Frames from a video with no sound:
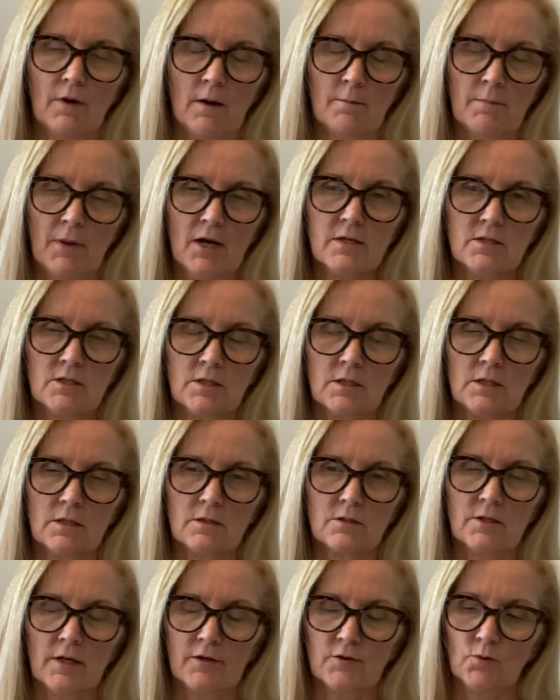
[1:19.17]

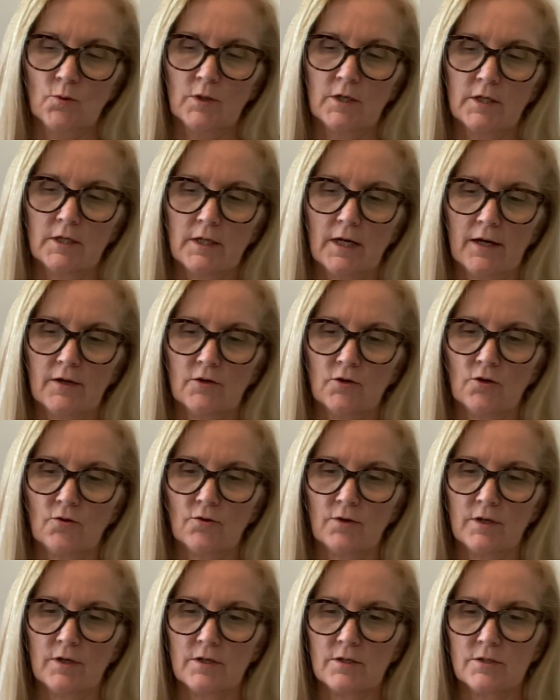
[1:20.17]
Pisces at 29
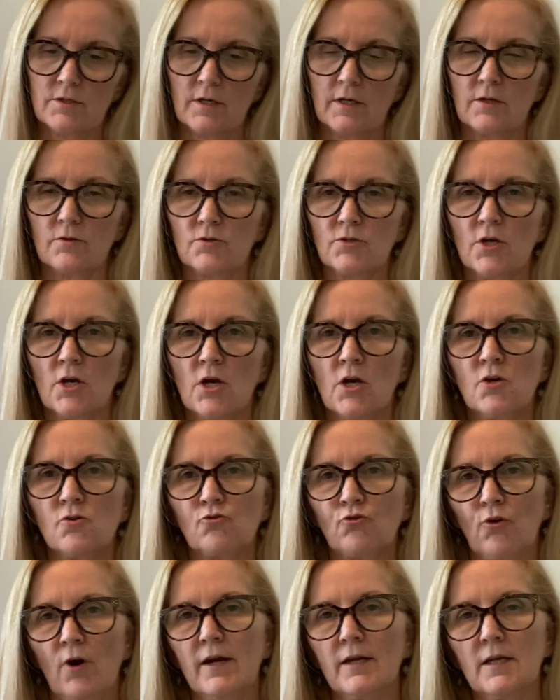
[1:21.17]
degrees, is
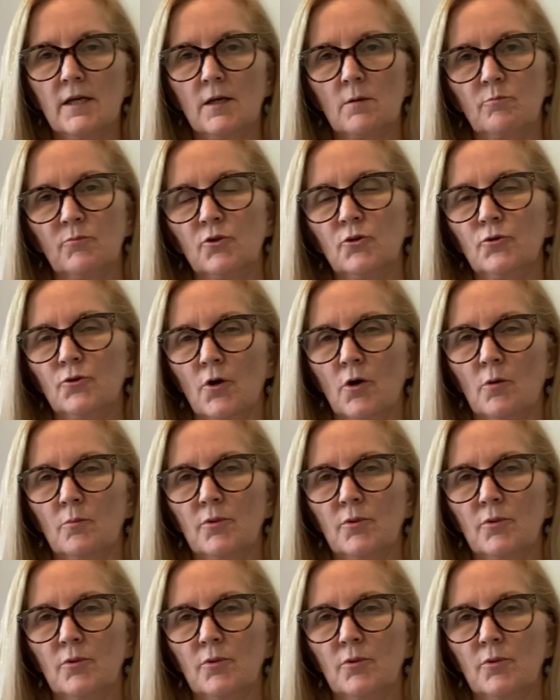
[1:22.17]
trining Pluto.